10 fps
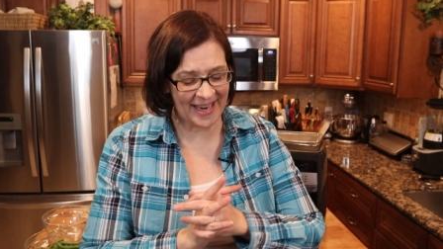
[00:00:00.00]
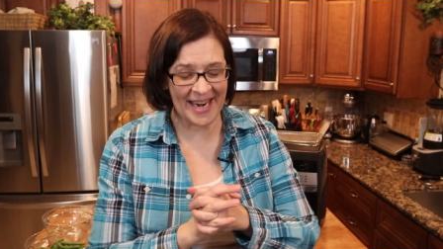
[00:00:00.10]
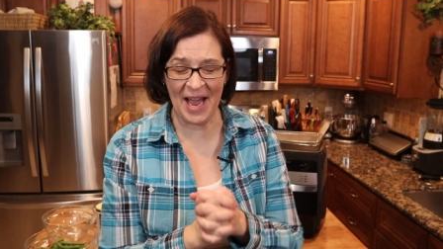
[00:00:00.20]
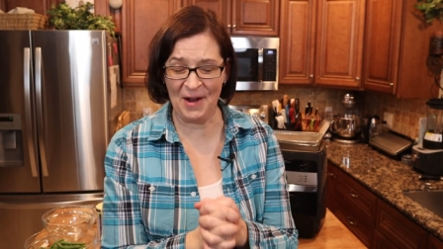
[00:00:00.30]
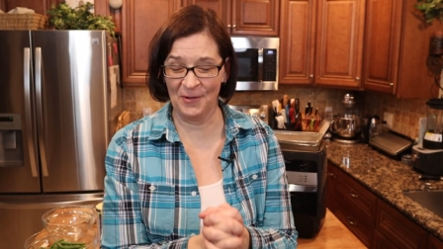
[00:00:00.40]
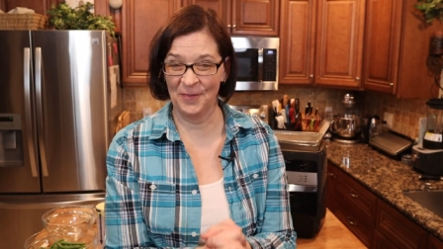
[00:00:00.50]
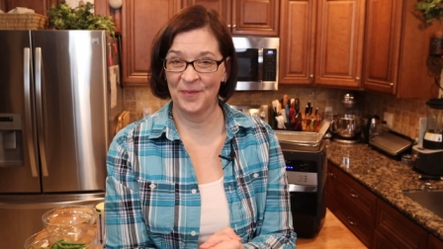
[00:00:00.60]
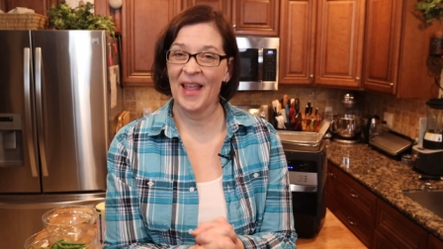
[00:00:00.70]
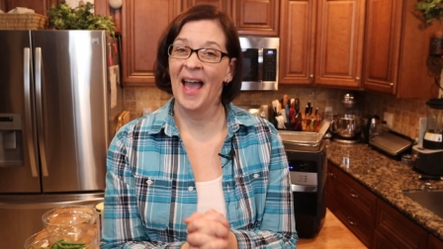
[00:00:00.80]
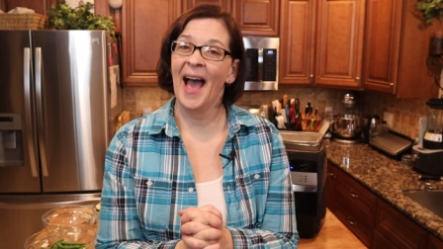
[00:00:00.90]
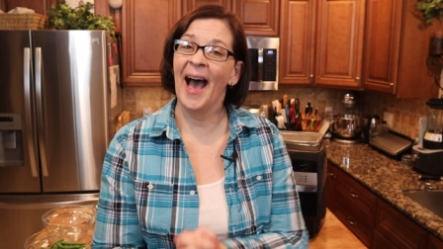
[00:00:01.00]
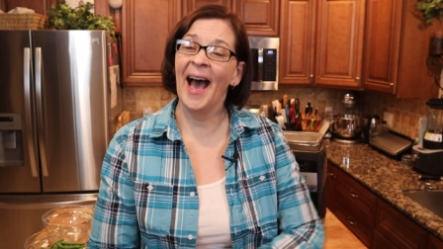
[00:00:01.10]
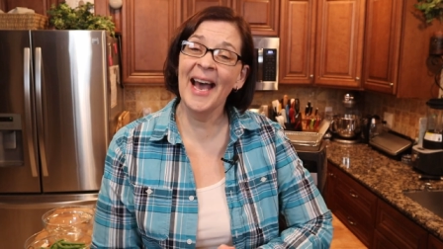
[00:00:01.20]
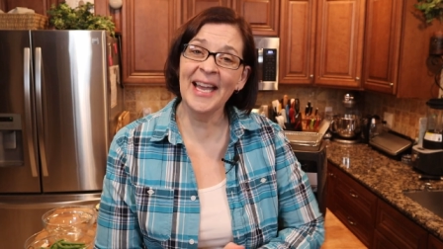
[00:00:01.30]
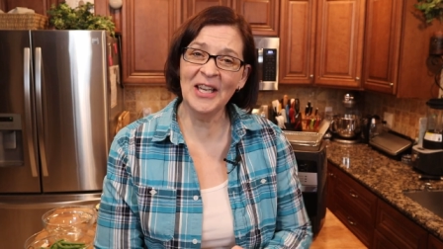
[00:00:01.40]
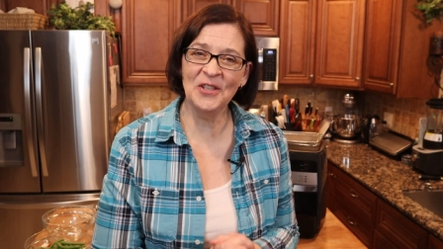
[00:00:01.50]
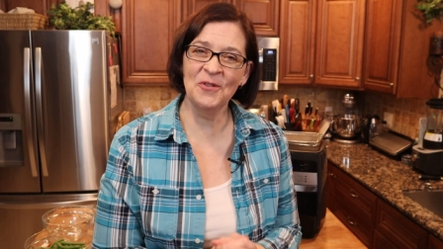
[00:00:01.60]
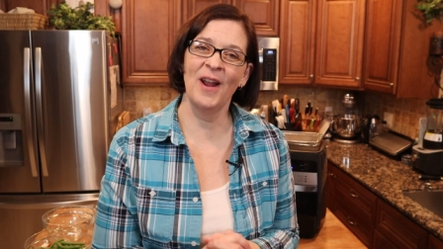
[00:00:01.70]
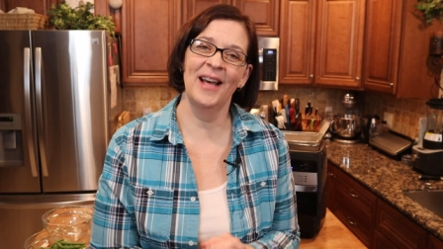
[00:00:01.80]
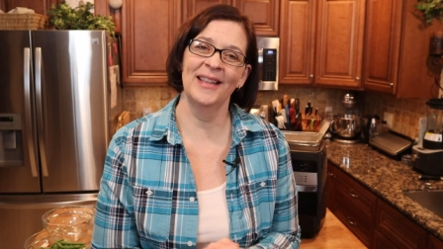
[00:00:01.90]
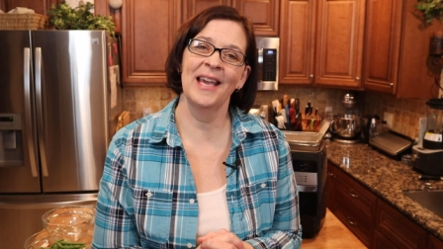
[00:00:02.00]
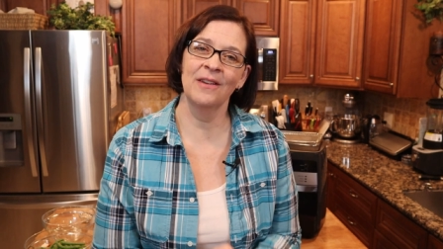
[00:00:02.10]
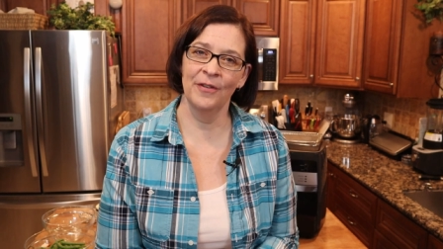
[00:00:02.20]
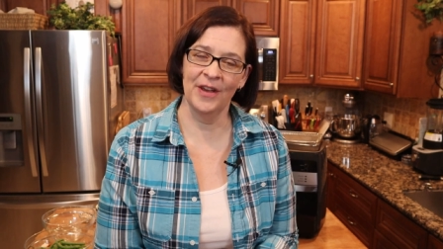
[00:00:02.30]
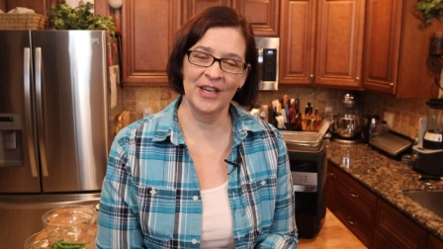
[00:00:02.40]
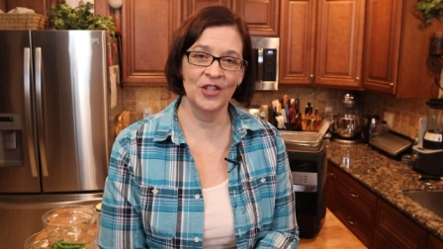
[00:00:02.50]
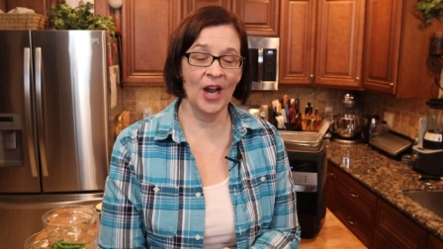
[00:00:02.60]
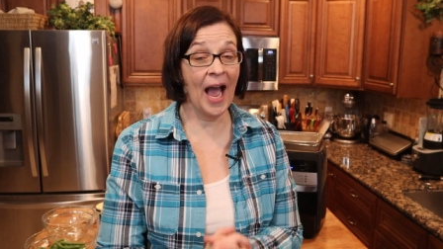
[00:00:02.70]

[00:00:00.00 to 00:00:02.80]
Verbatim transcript: Now, I do not like fish.